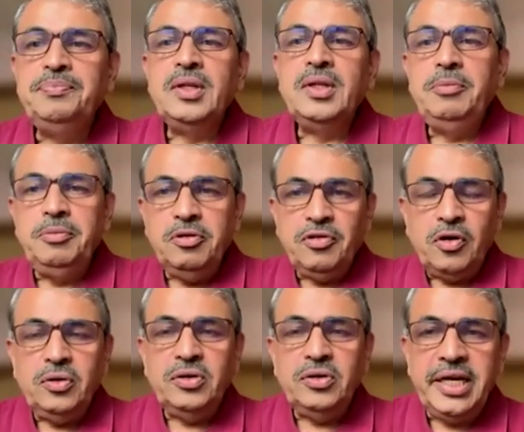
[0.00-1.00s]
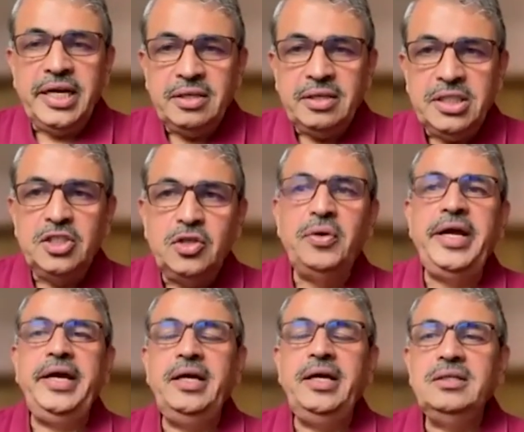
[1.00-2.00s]
People found out that even
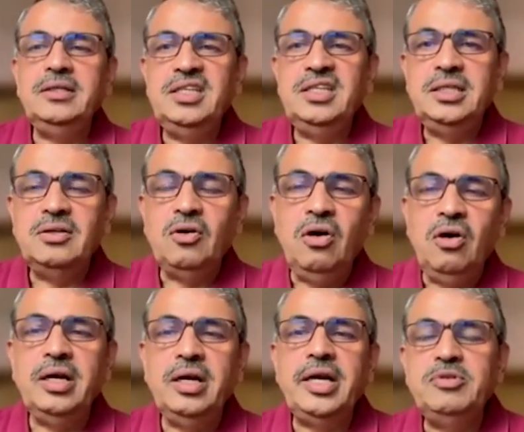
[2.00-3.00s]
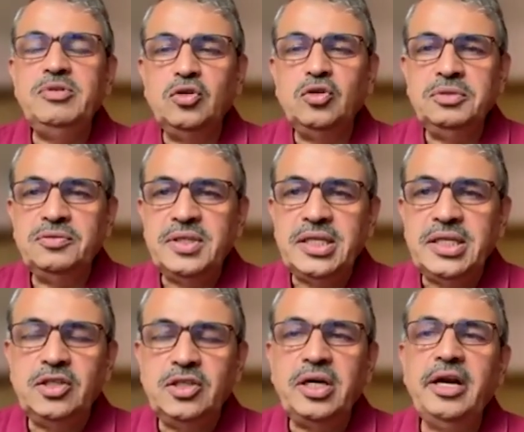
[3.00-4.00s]
today, in all ribosomes, whether
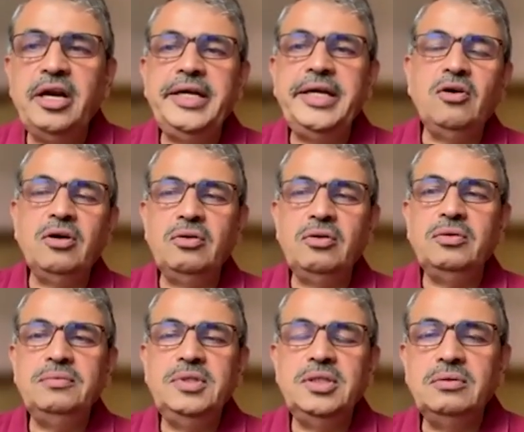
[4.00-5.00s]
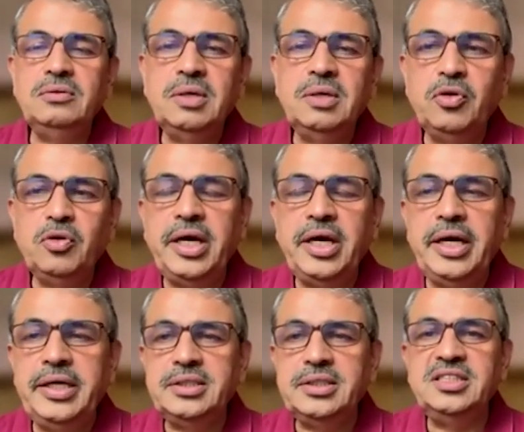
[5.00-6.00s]
eukaryotic or a
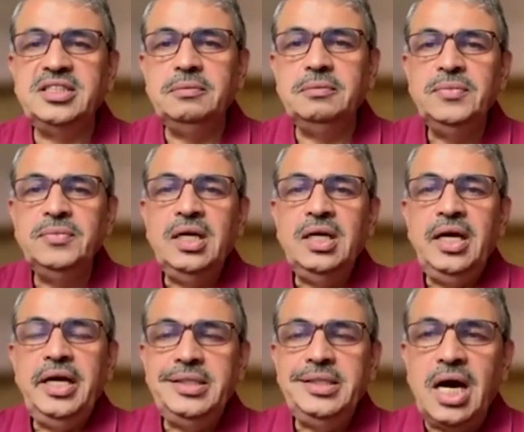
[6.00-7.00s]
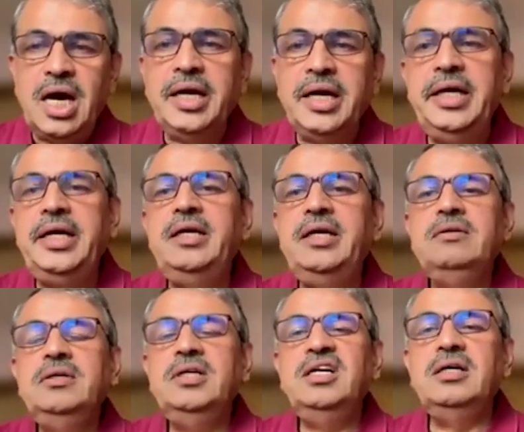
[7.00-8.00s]
prokaryotic system, it is the RNA
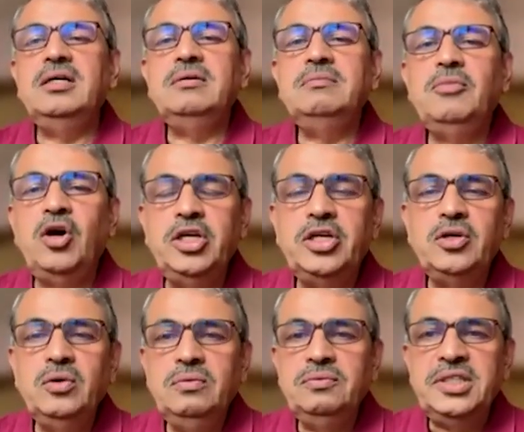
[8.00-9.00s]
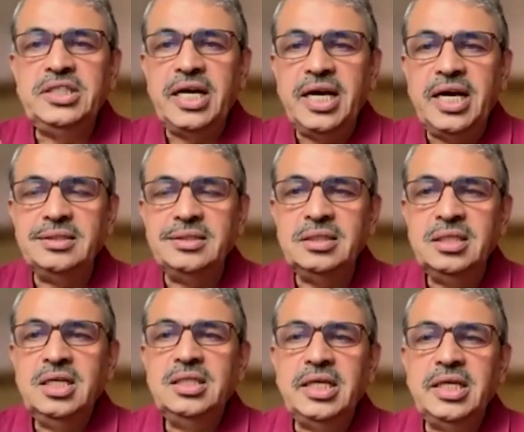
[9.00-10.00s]
molecule which has
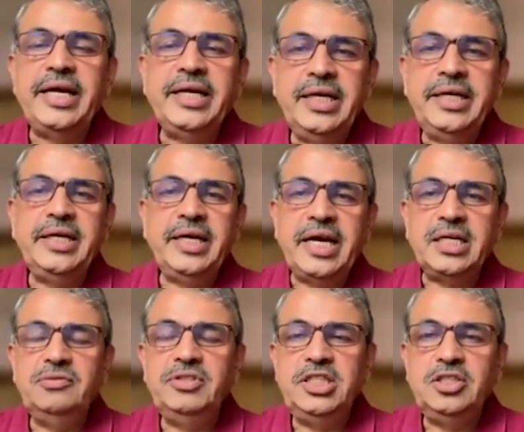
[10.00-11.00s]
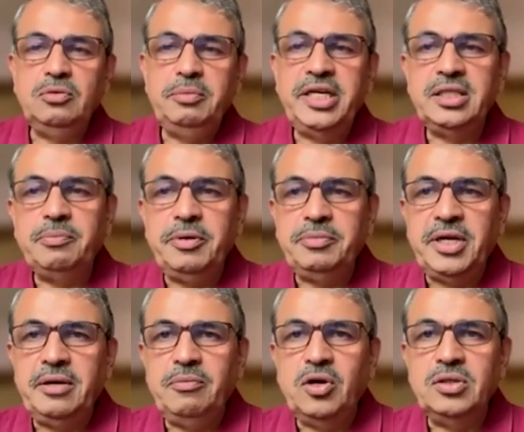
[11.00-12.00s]
the catalytic activity to make the
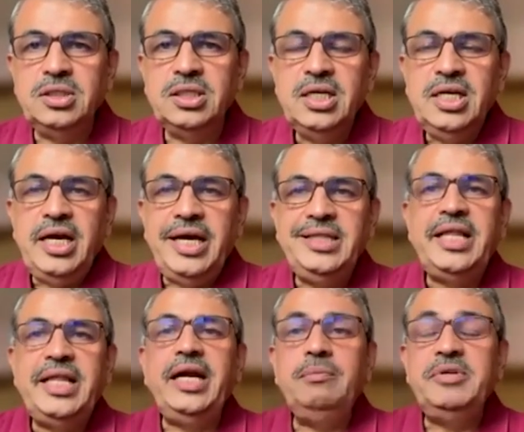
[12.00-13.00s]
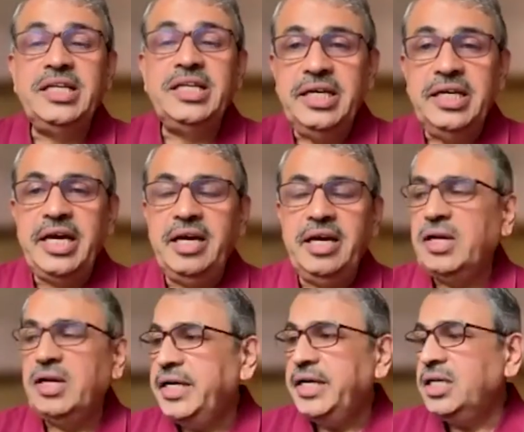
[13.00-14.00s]
peptide bonds. And that basically gave an
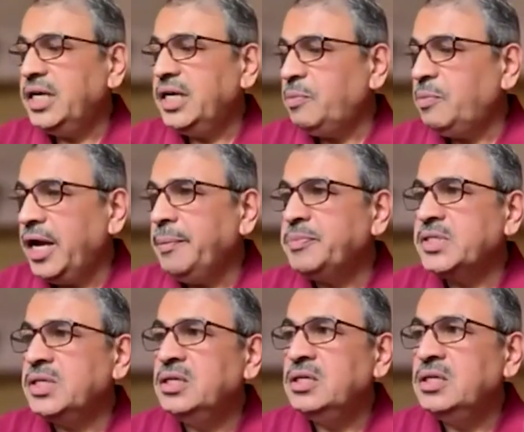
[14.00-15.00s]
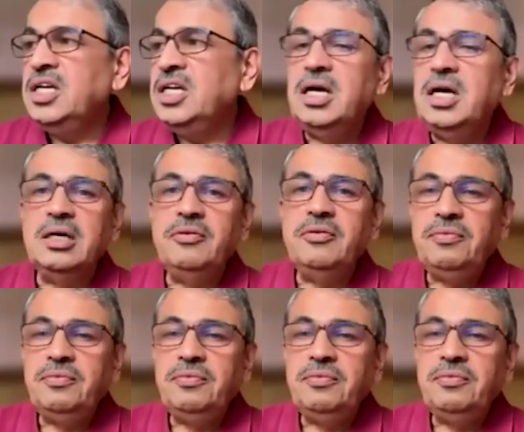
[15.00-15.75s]
idea that perhaps the